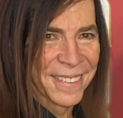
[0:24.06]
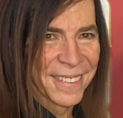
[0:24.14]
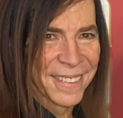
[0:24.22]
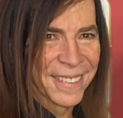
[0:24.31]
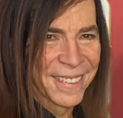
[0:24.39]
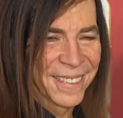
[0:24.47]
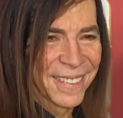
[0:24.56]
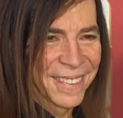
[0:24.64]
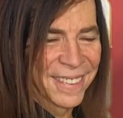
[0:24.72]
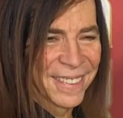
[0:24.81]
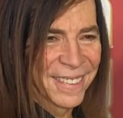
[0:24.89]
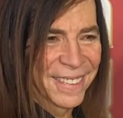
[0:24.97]

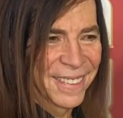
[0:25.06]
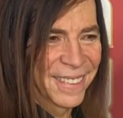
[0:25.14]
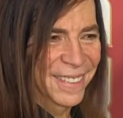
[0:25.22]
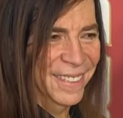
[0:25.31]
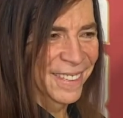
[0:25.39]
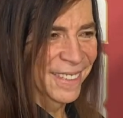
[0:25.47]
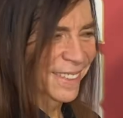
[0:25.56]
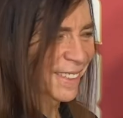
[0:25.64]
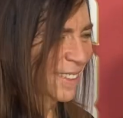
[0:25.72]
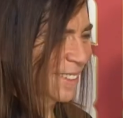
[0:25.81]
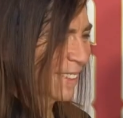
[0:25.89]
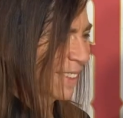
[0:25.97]

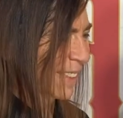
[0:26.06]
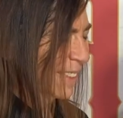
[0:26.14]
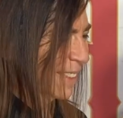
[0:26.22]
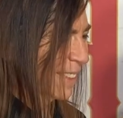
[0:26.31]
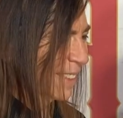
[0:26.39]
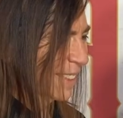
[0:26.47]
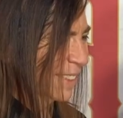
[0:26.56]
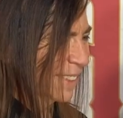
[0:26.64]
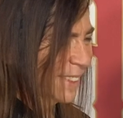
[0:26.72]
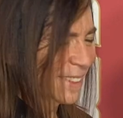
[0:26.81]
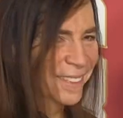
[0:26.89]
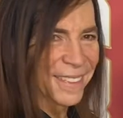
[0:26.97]

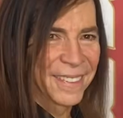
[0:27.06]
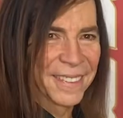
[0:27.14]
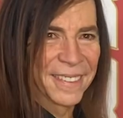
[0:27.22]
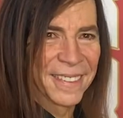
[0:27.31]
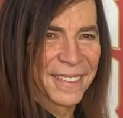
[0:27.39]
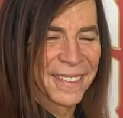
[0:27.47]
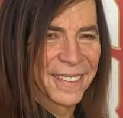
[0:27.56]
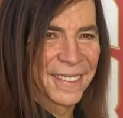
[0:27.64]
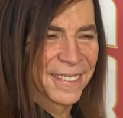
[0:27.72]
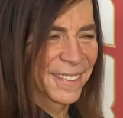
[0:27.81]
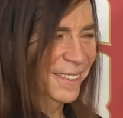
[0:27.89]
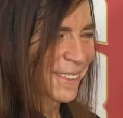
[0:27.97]

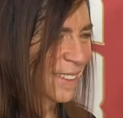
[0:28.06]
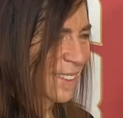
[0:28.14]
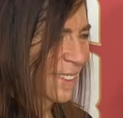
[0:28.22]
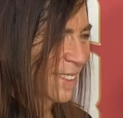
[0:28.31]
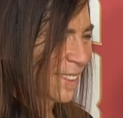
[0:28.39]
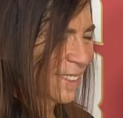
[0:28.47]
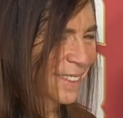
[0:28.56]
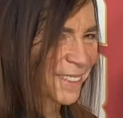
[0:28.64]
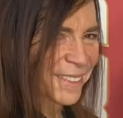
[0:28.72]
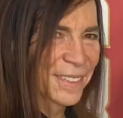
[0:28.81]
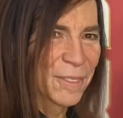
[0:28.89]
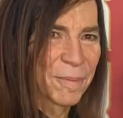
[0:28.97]

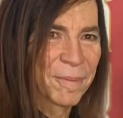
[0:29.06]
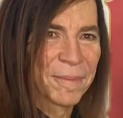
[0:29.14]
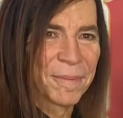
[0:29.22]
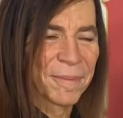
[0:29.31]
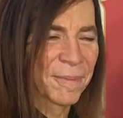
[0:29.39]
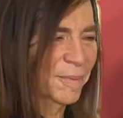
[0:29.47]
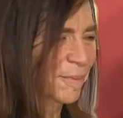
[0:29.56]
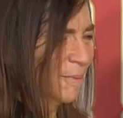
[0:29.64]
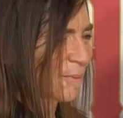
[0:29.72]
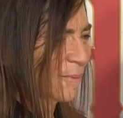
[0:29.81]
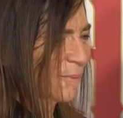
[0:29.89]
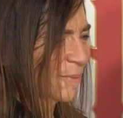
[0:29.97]

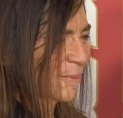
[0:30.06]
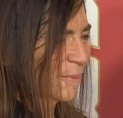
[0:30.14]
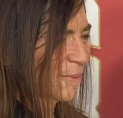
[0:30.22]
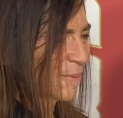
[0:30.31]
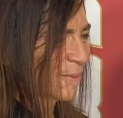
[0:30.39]
This person isn't speaking.